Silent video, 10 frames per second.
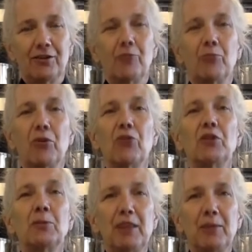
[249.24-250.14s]

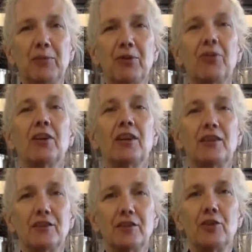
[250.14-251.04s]
most people
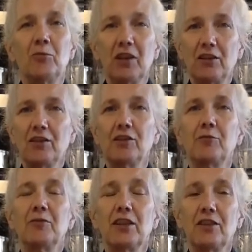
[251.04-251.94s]
consume
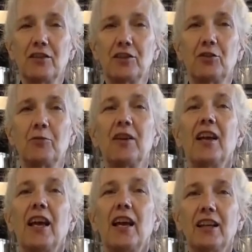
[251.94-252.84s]

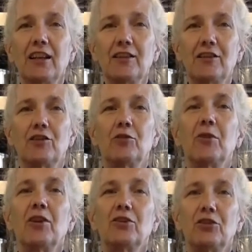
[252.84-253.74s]

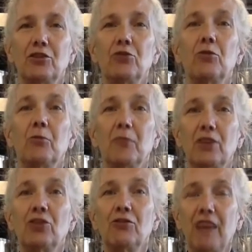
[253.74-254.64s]
too
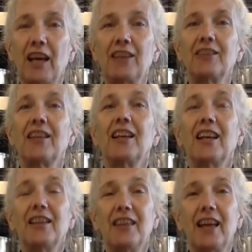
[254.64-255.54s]
much fat.
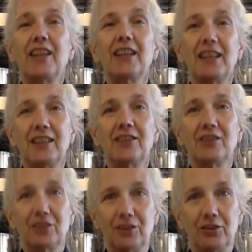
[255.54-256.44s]
And that leads
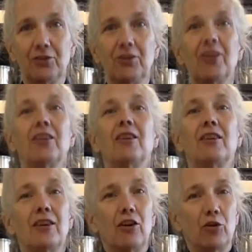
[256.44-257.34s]
to
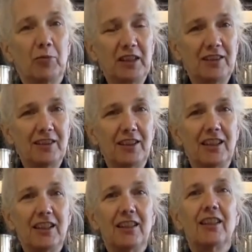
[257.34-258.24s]

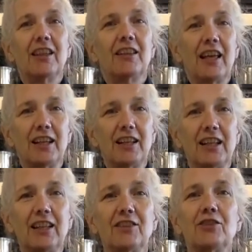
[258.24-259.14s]
obesity. That
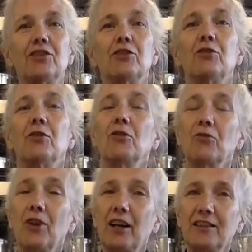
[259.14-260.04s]
leads to
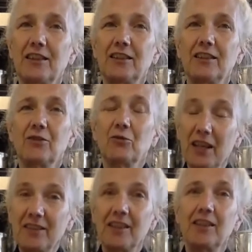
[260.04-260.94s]

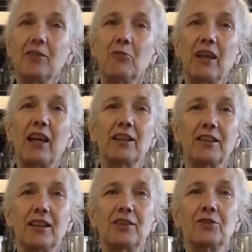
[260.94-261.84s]
raising bad
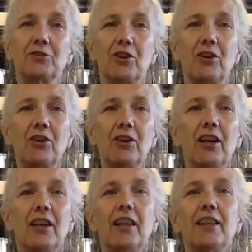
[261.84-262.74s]
cholesterol.
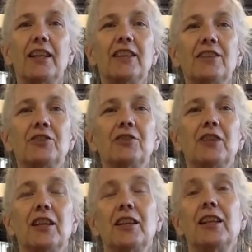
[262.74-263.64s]
That leads to
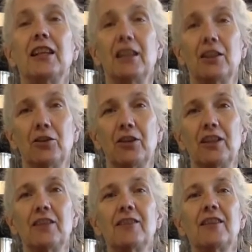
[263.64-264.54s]
an
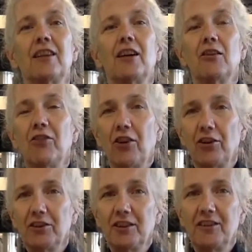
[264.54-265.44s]
increase of
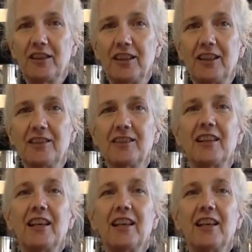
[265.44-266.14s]
heart disease,